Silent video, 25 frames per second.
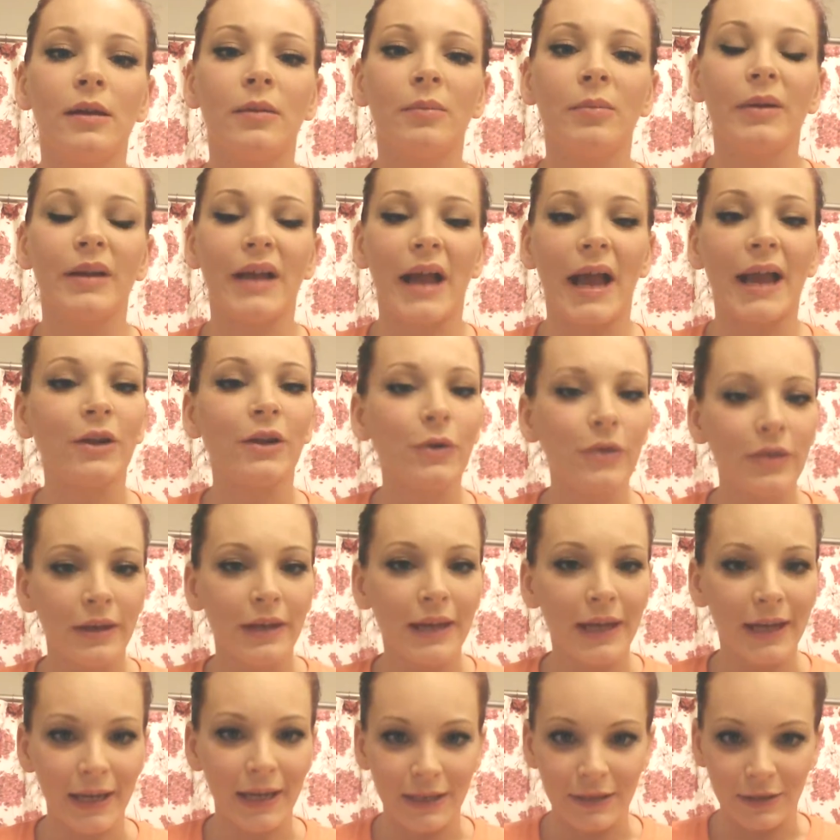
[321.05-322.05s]
But I know
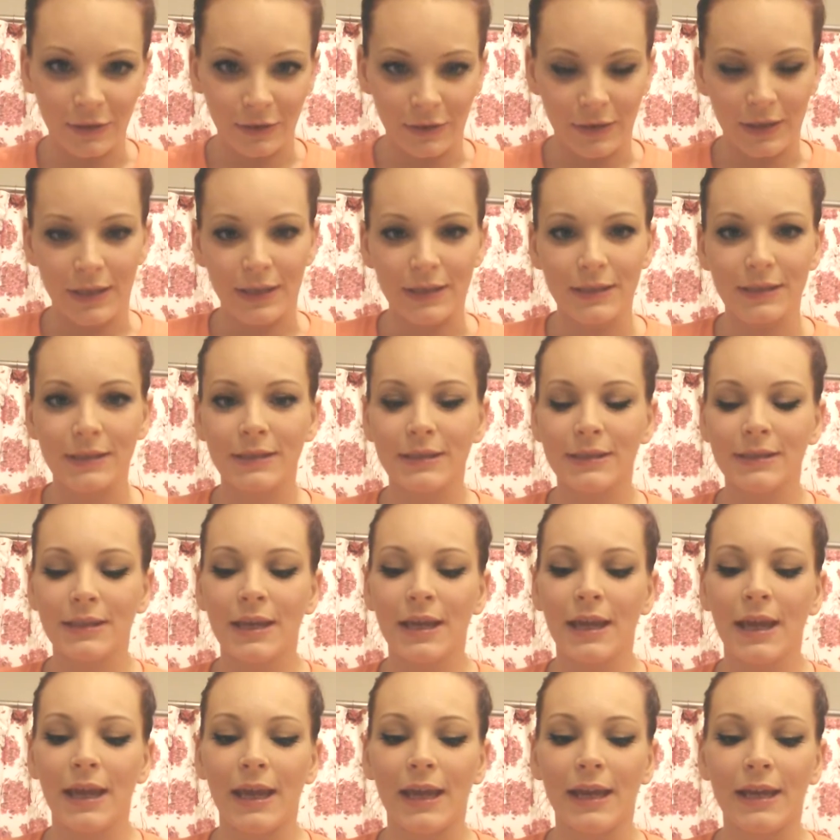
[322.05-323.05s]
that I can do this.
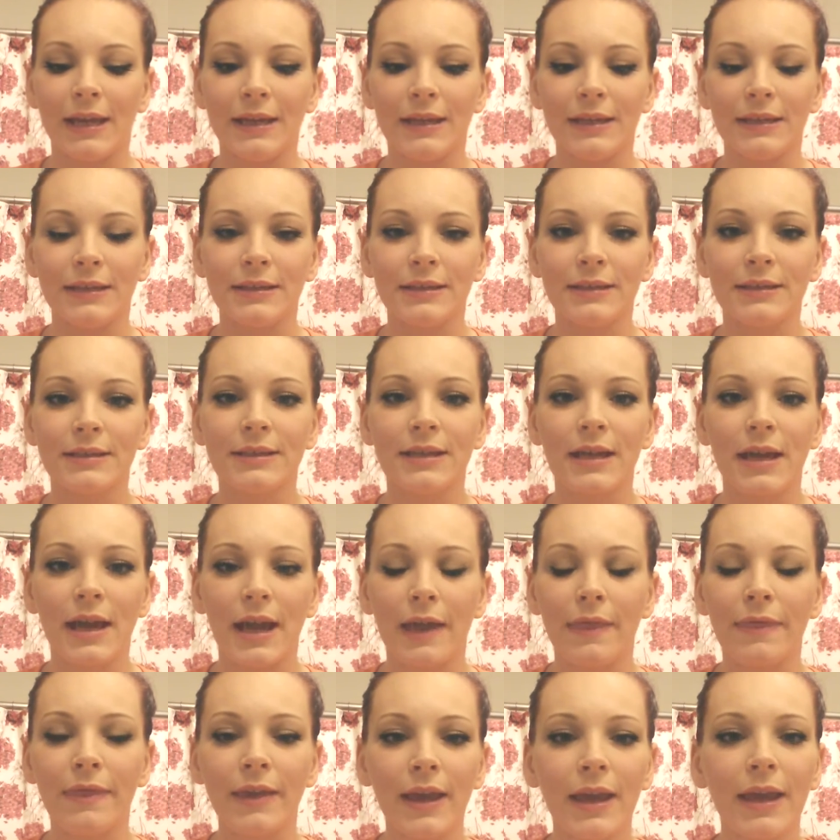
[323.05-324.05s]
And
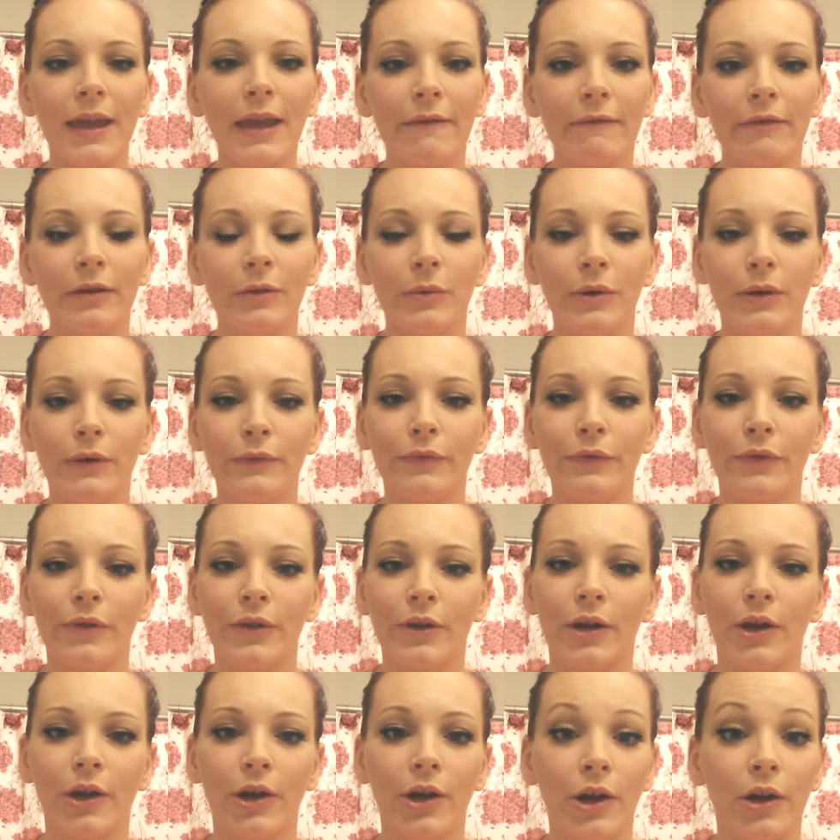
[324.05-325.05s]
I thank everyone for
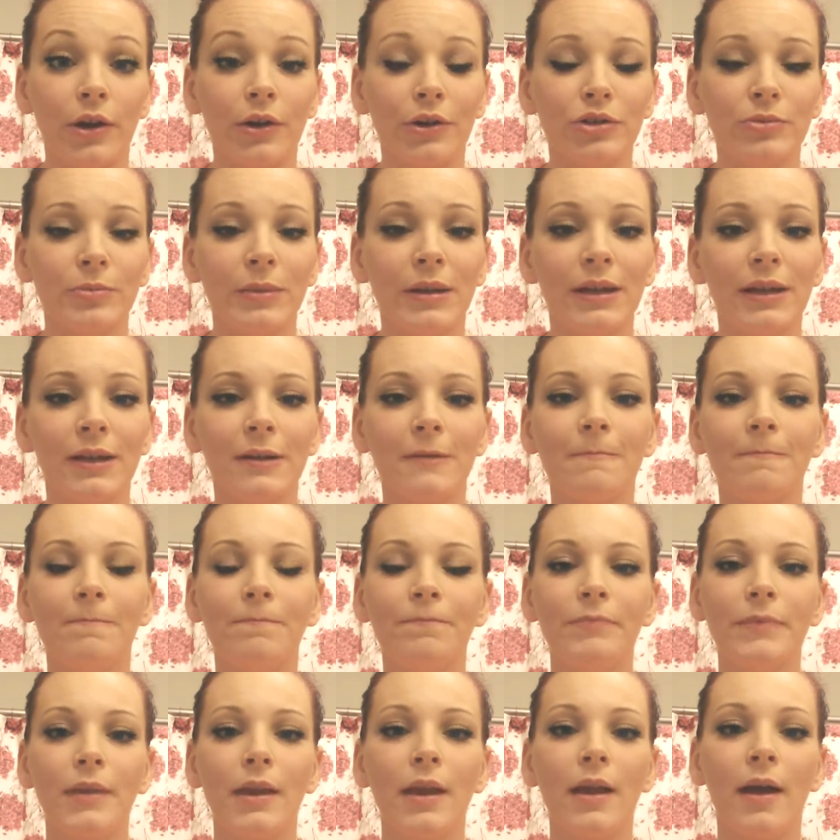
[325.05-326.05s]
their encouragement.
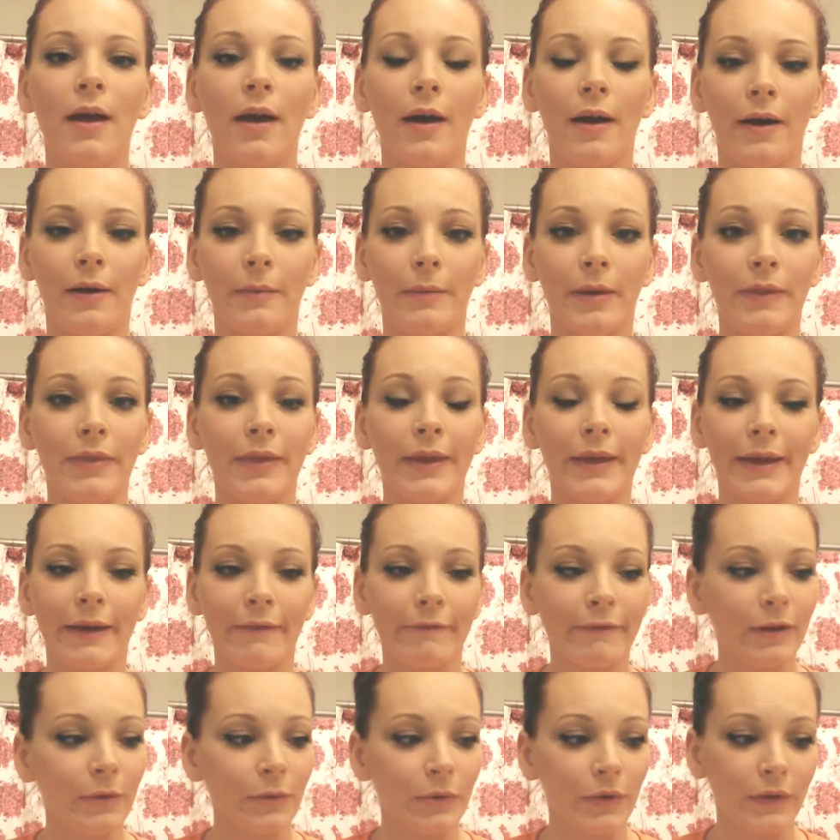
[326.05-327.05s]
I thank
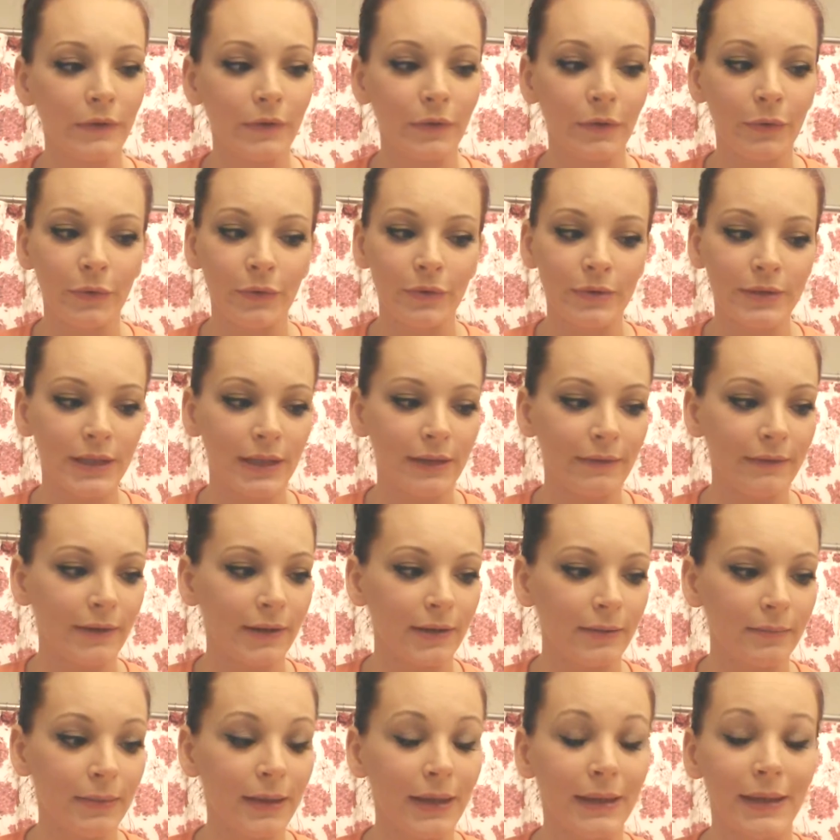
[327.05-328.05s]
everyone who's
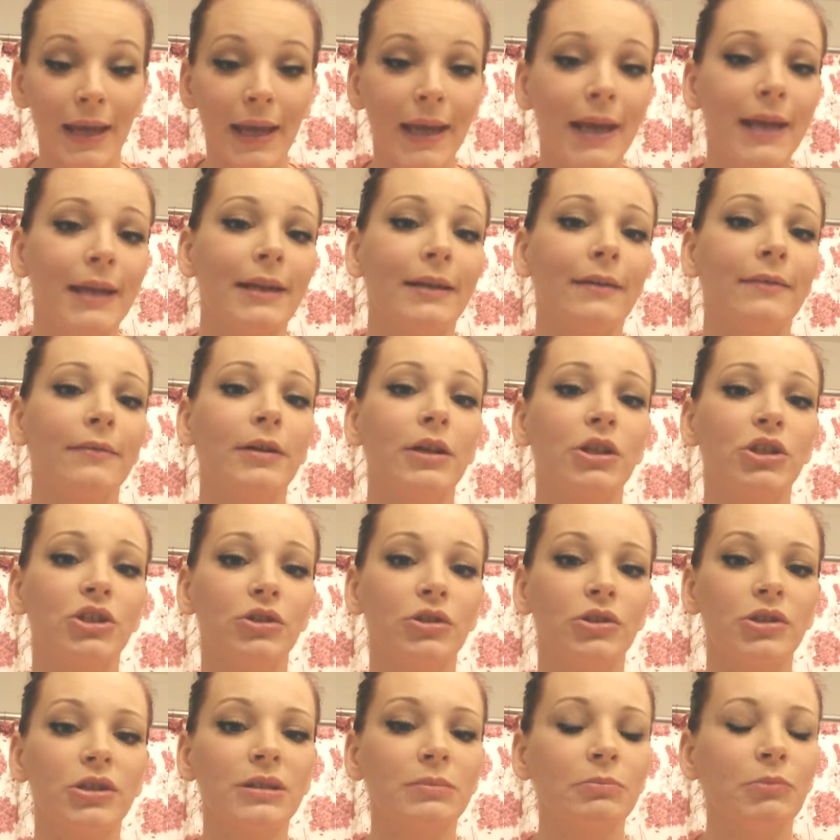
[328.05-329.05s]
even being negative, because
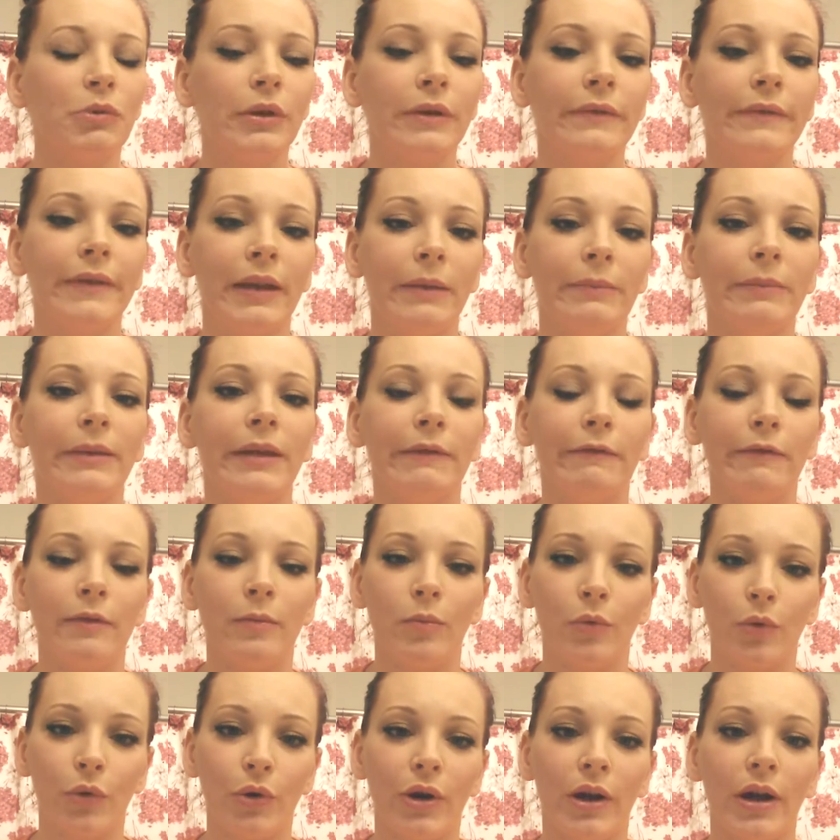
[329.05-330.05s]
you're just motivating me
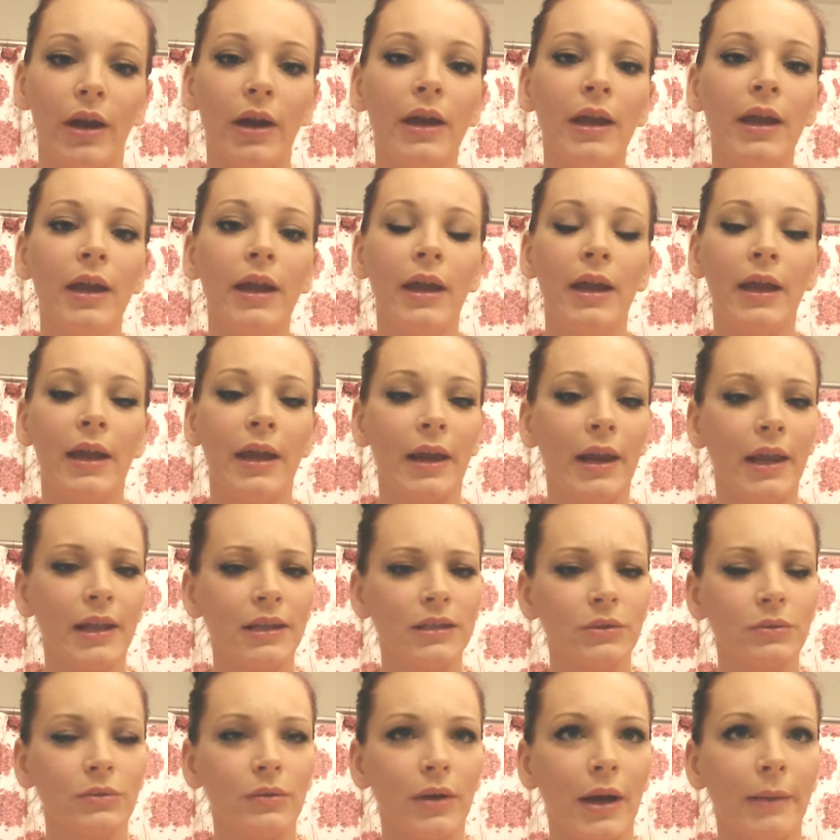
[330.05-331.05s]
even more. And
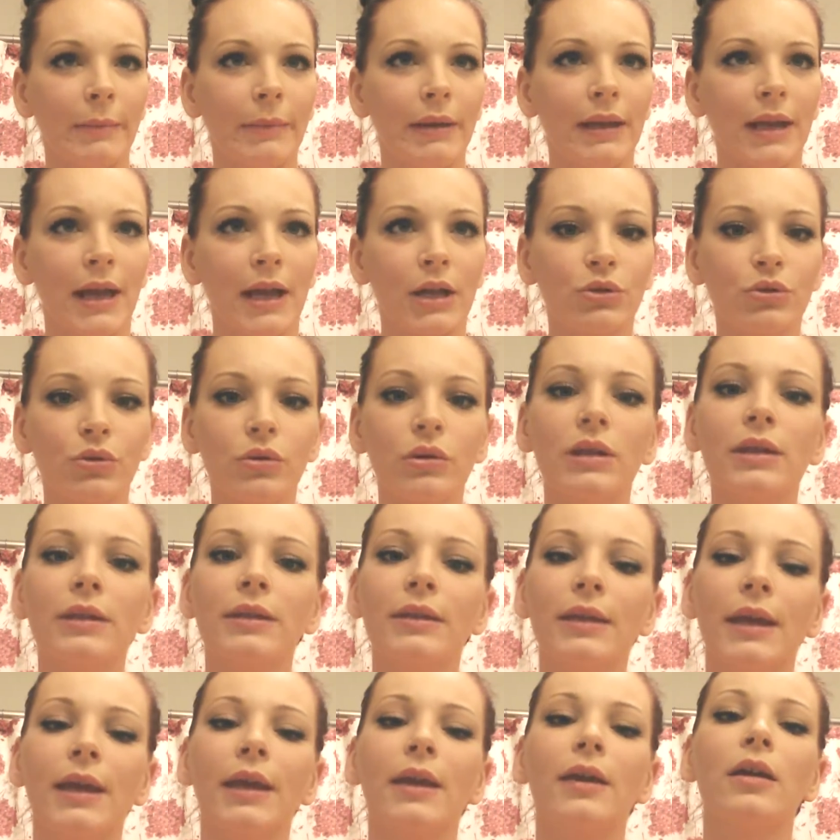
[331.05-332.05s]
so, I mean, I truly
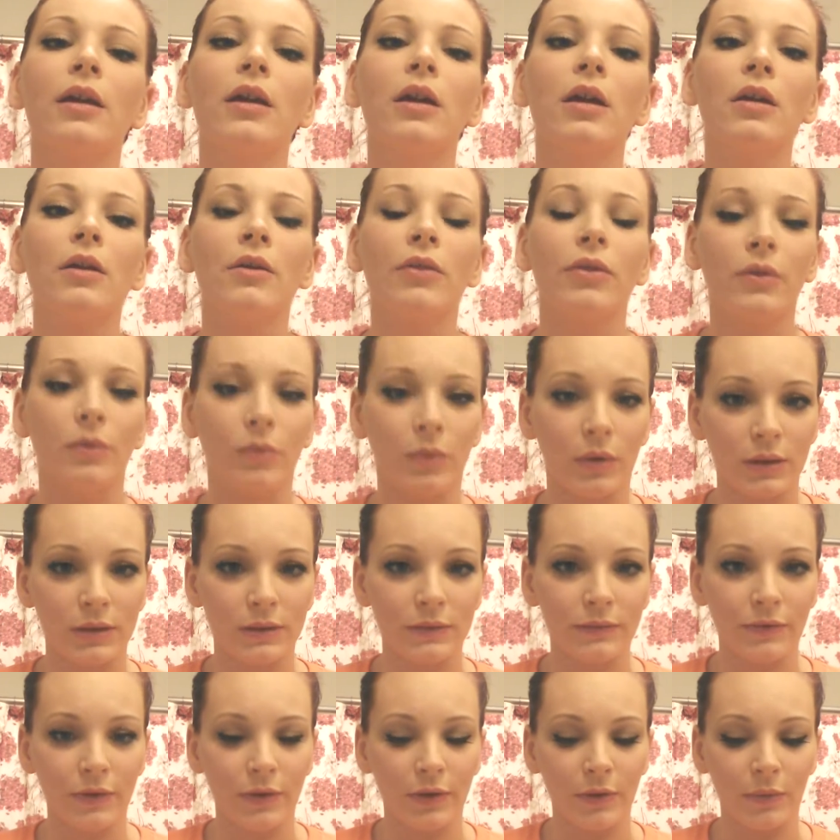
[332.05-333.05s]
thank the
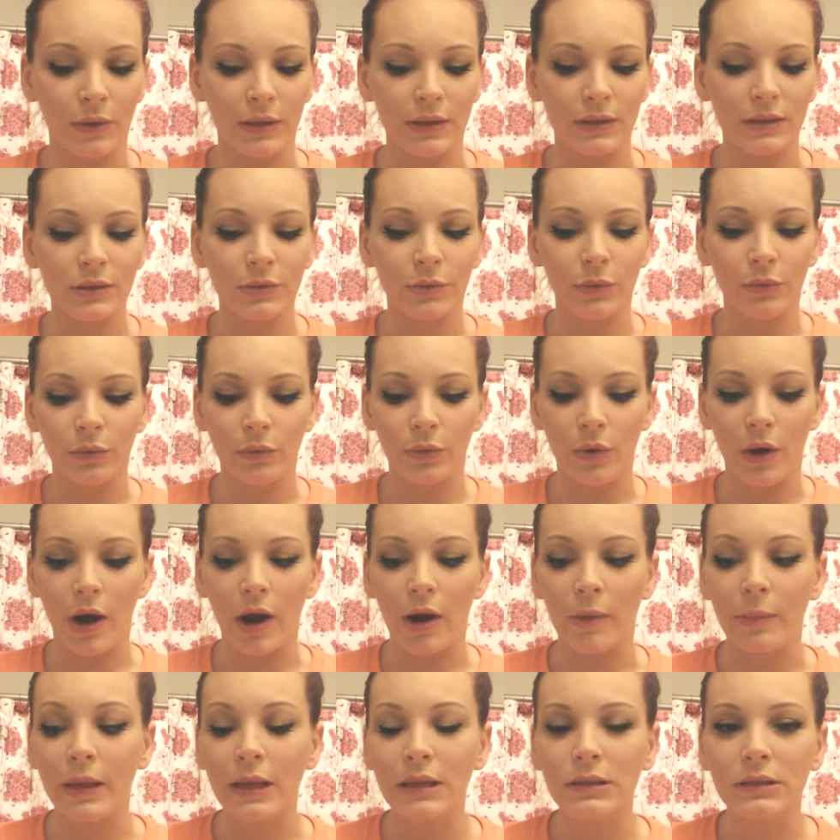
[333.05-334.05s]
ones who
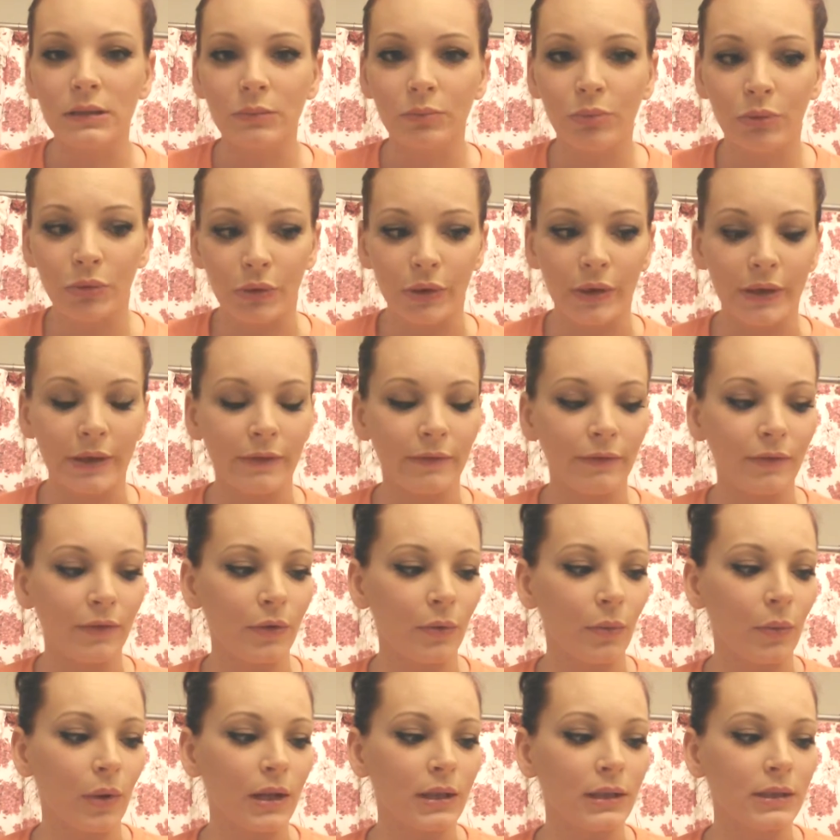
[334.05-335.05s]
are being supportive,
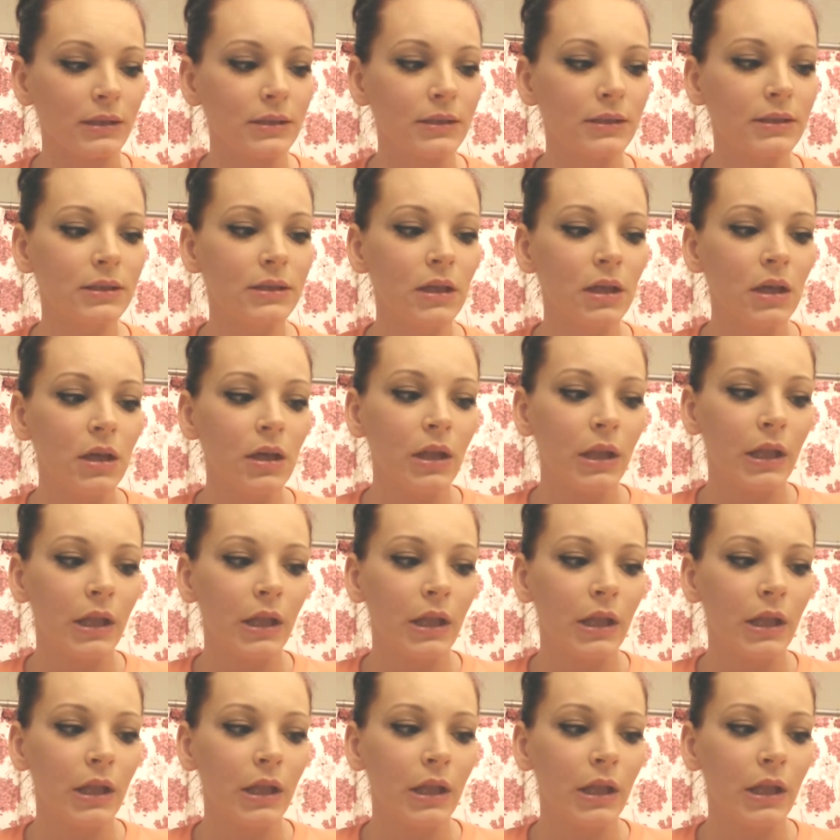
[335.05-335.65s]
the ones,